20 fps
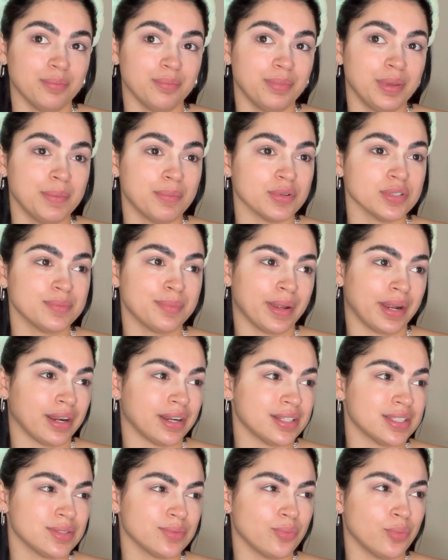people's
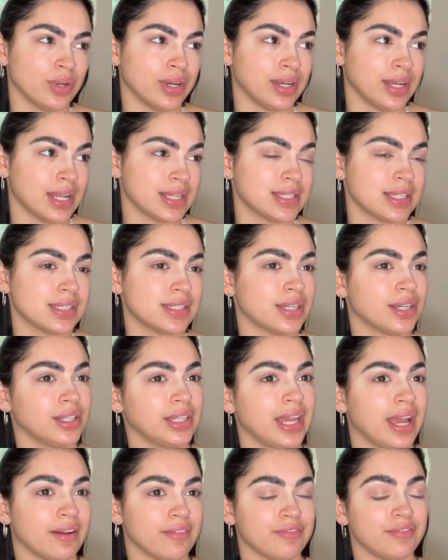parents wouldn't necessarily
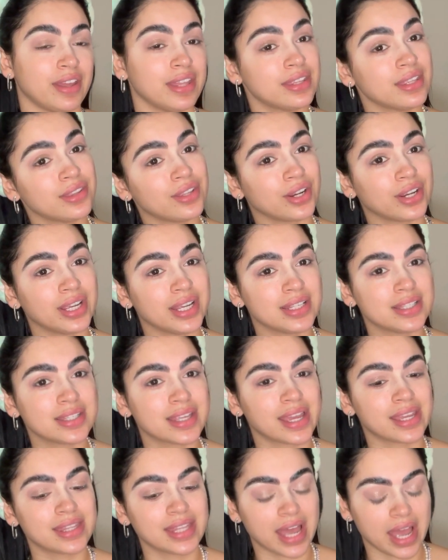have faith in their kids
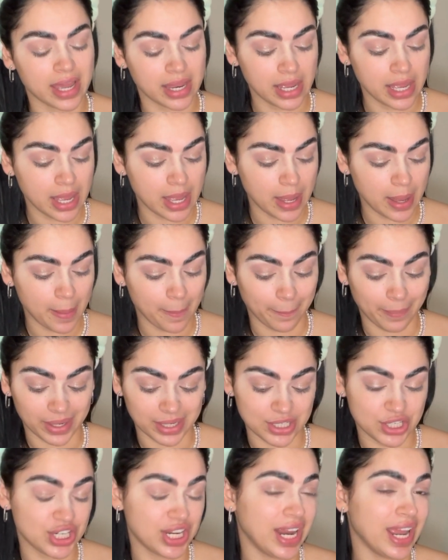like that,
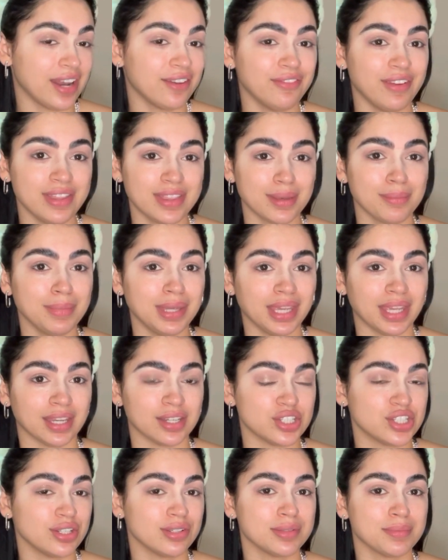but she had faith in me, and
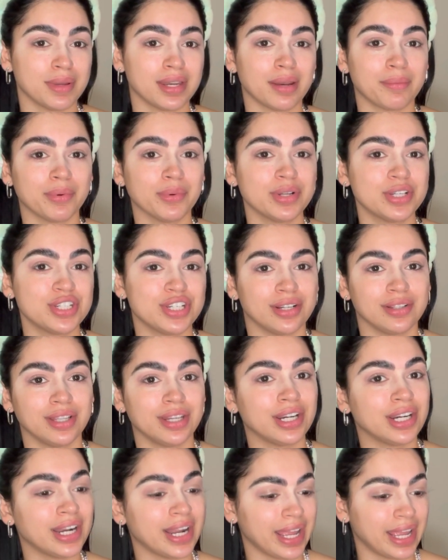she was my #1
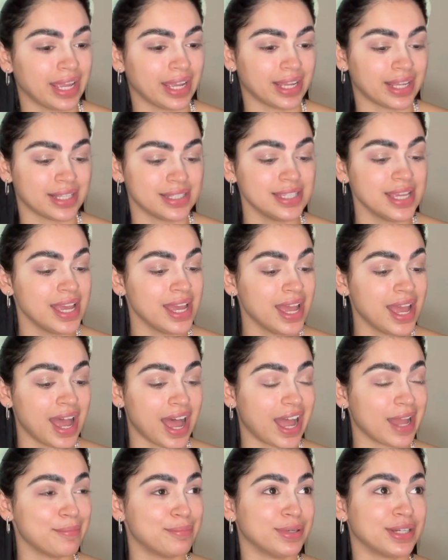cheerleader. And
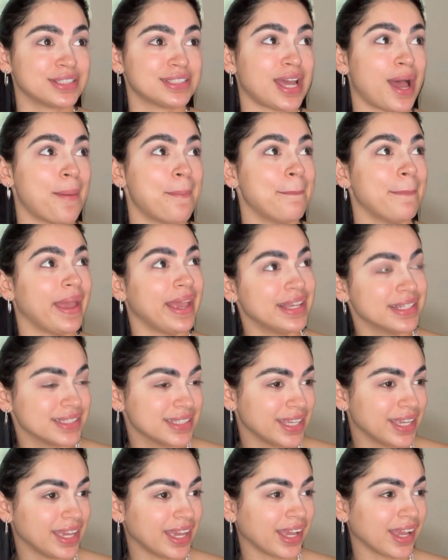I booked
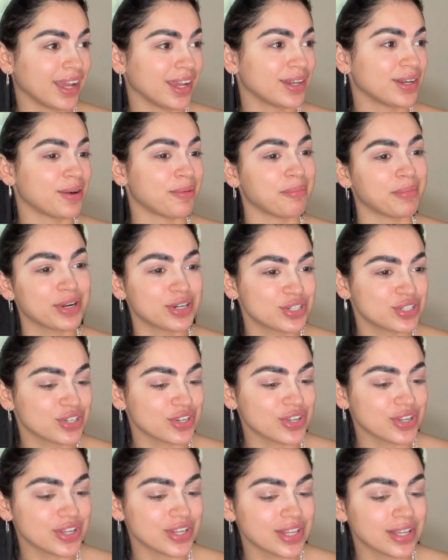amazing
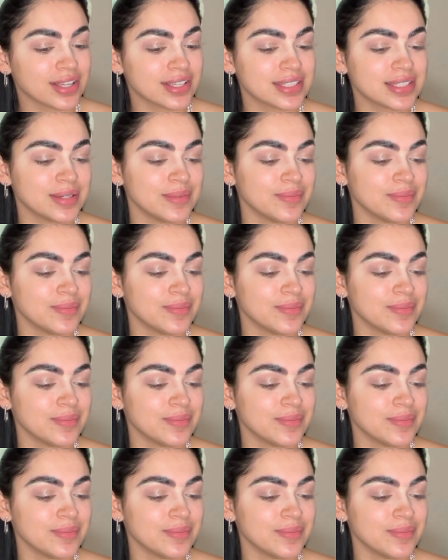commercials,